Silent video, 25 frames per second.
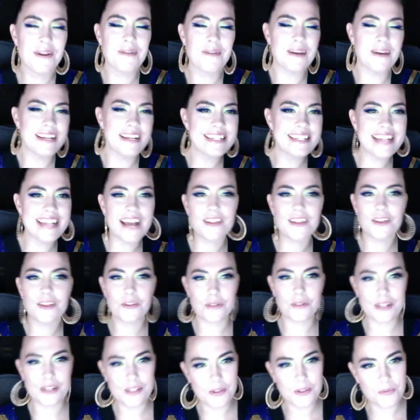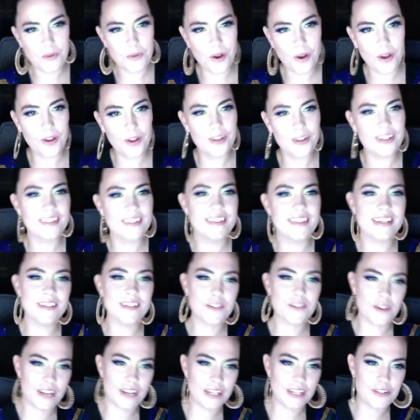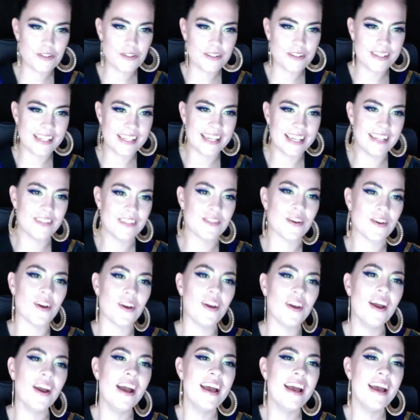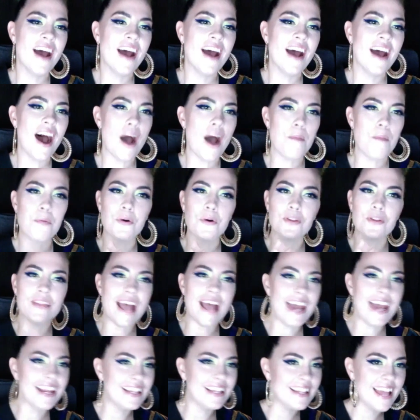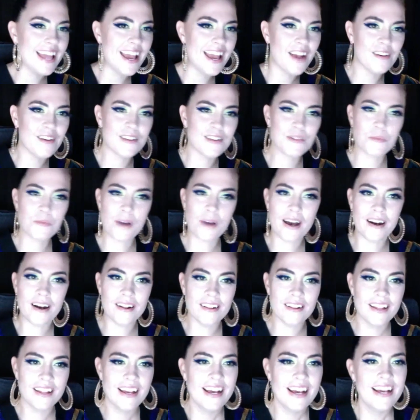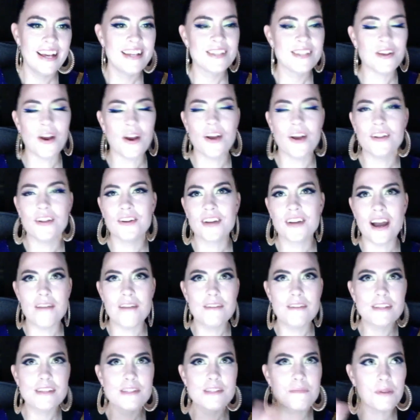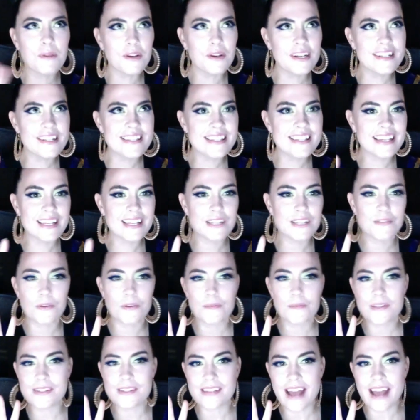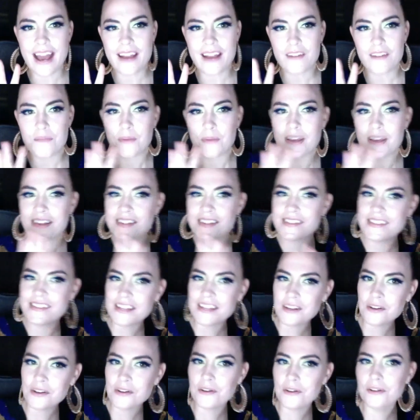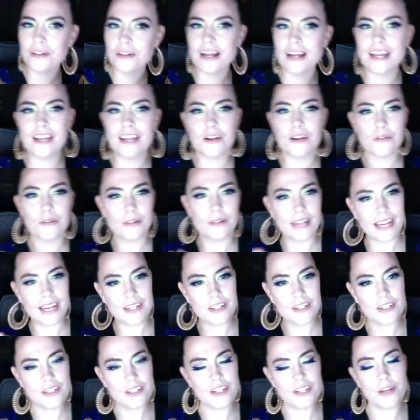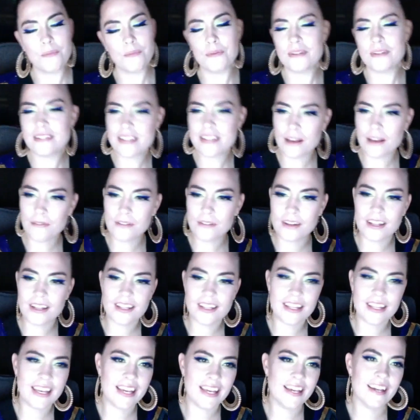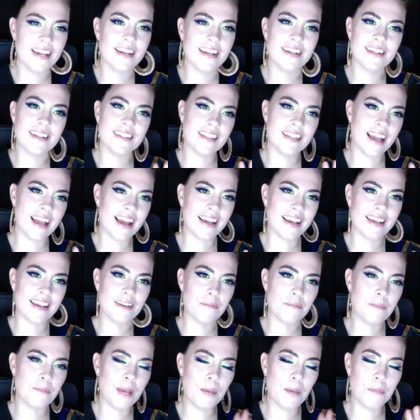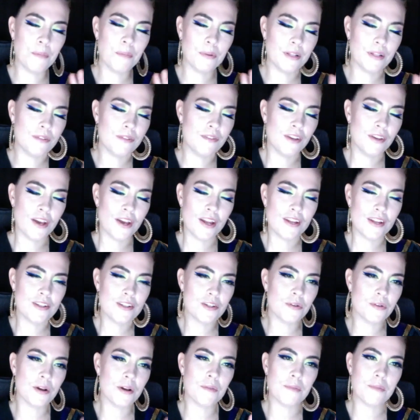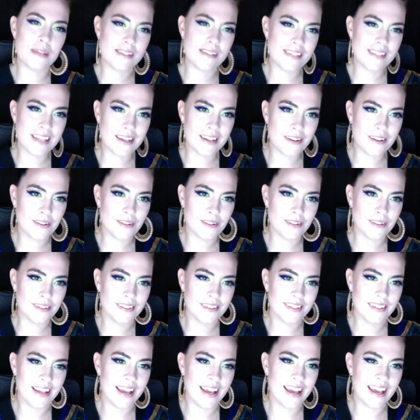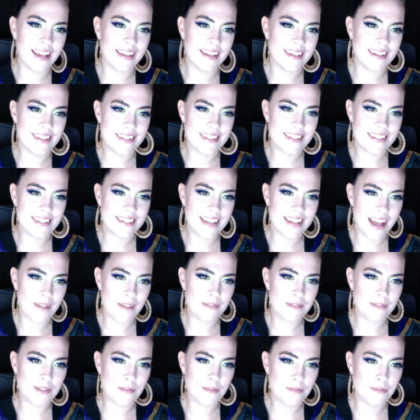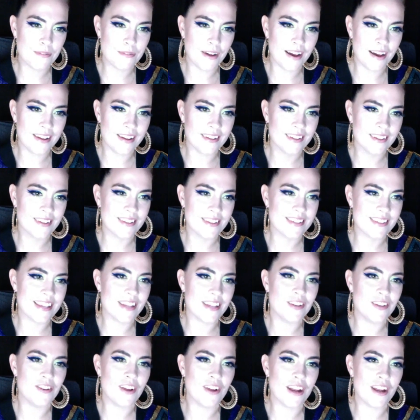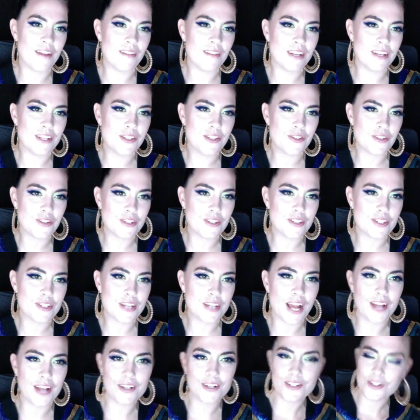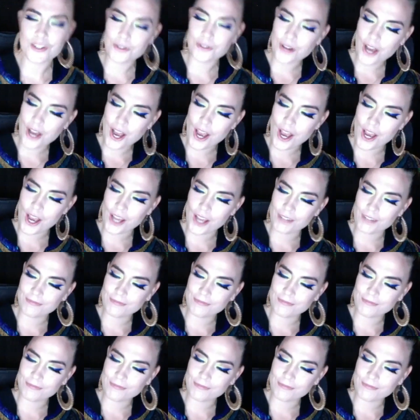down the threesome road and things got interesting. So I put that in there as well. So look, I've experienced things from the side of being single and in a relationship, and definitely, like, people, if you're going to do it, be single and have some fun, because then you don't have any strings attached. Okay.